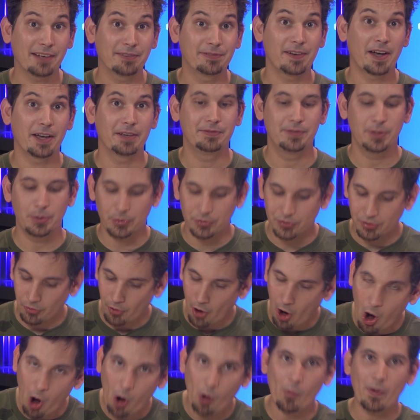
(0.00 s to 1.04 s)
five viewers are
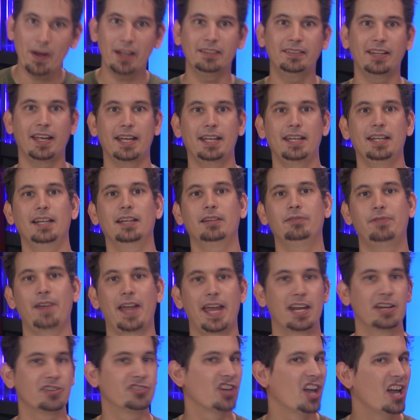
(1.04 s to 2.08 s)
already taking
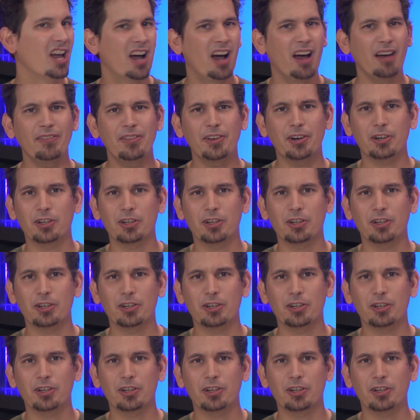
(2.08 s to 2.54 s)
advantage of their